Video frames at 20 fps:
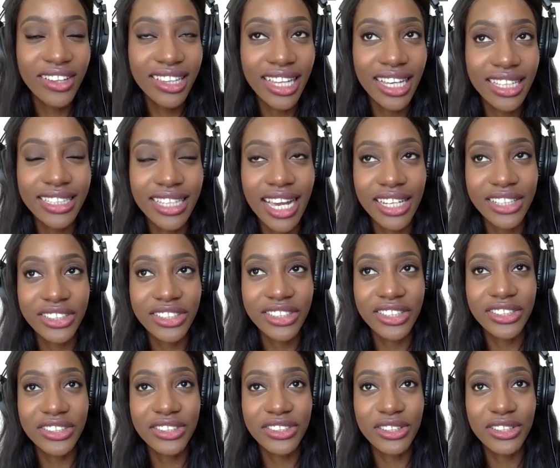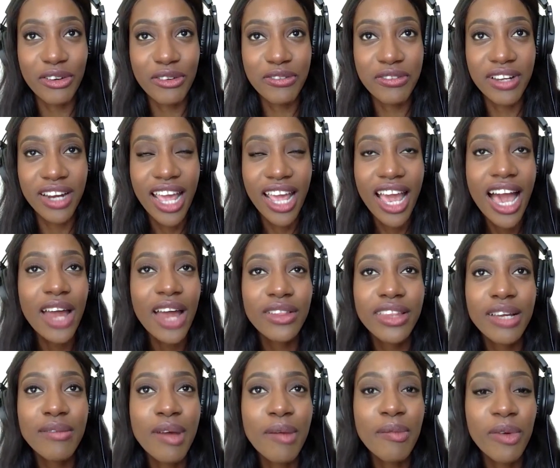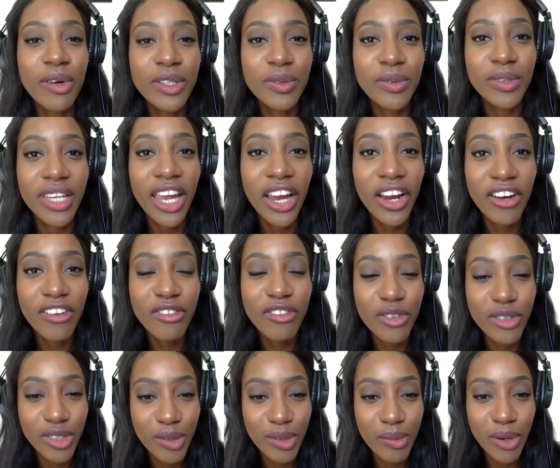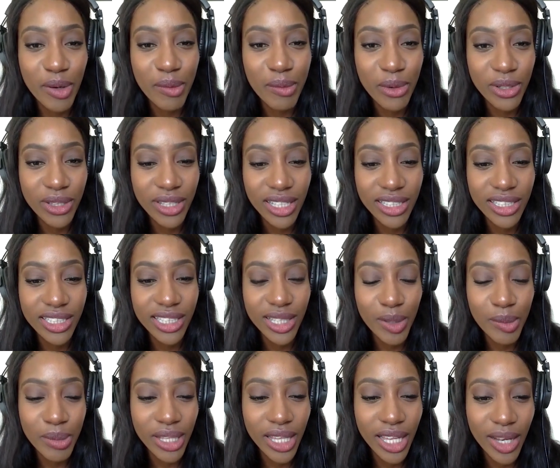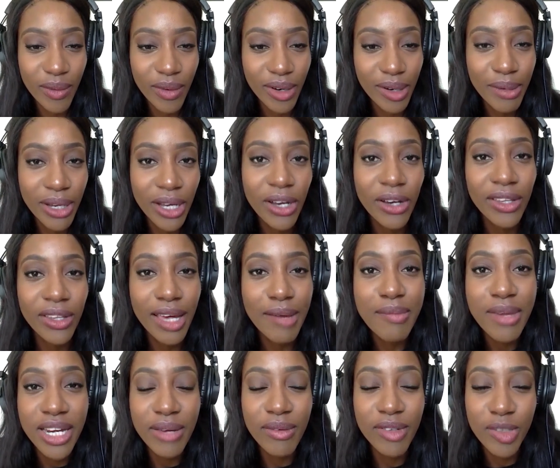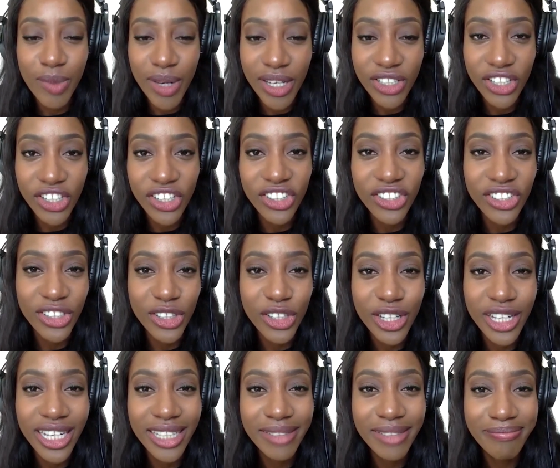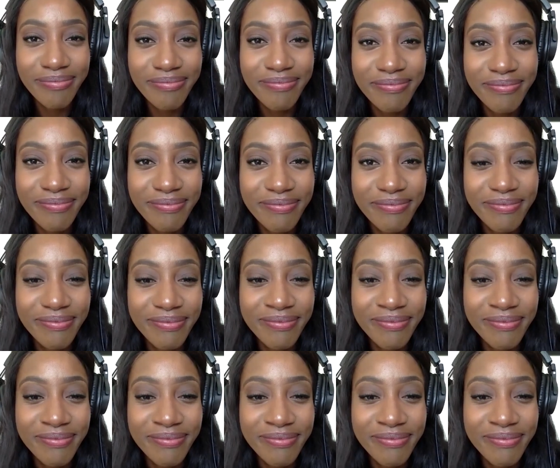yeah. that's actually so fun. I don't think my parents would care if it was the billboard. They'd still be like, "What about all that money we spent on your degree?" Well, I